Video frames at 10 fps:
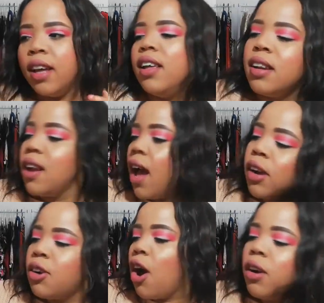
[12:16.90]
rah,
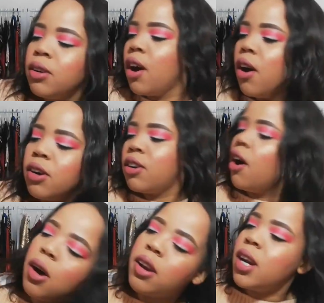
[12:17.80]
go, go,
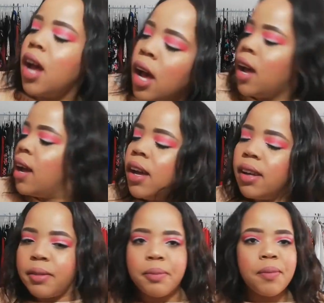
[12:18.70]
go, rah.
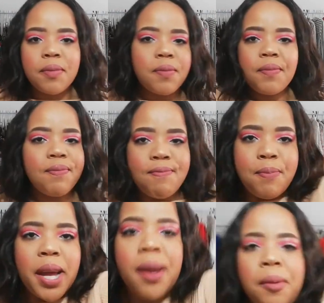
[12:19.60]
Bye.